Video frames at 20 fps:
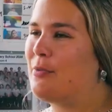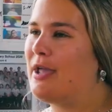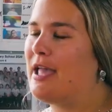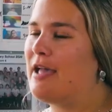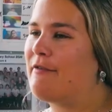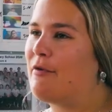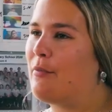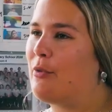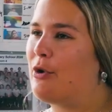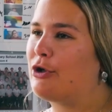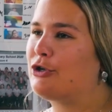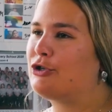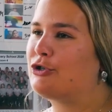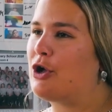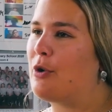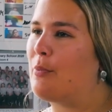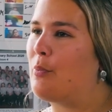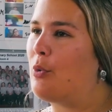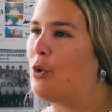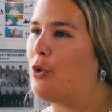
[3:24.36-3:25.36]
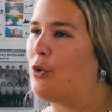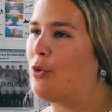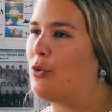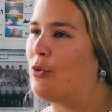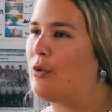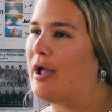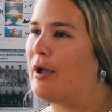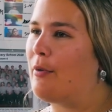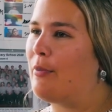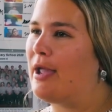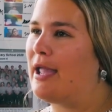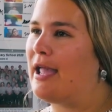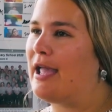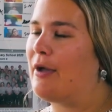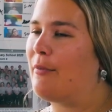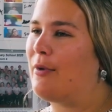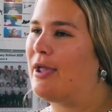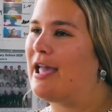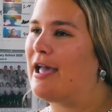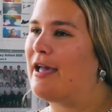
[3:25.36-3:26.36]
we have a workshop wall
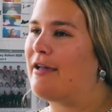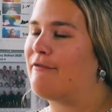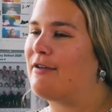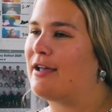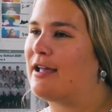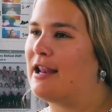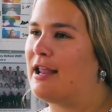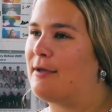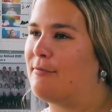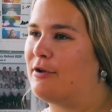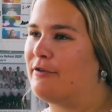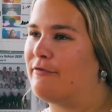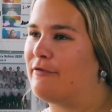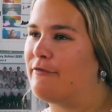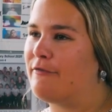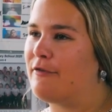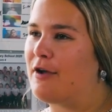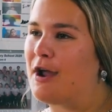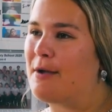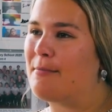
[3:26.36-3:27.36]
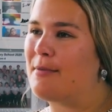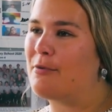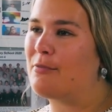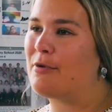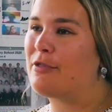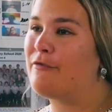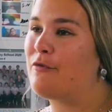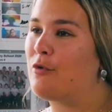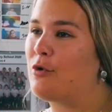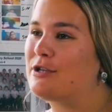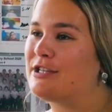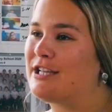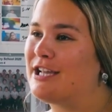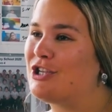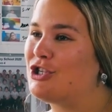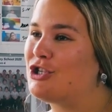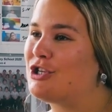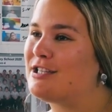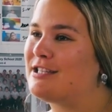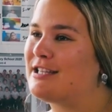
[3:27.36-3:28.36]
where we have a collaborative environment with four
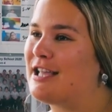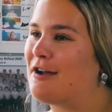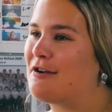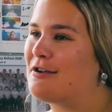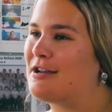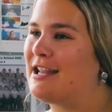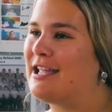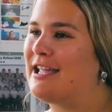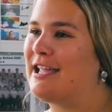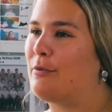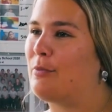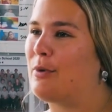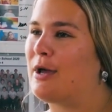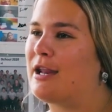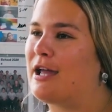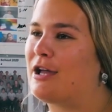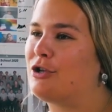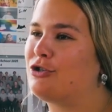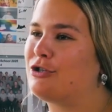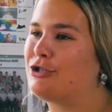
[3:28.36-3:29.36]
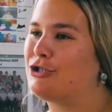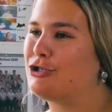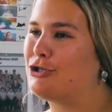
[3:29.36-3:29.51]
teachers currently and 100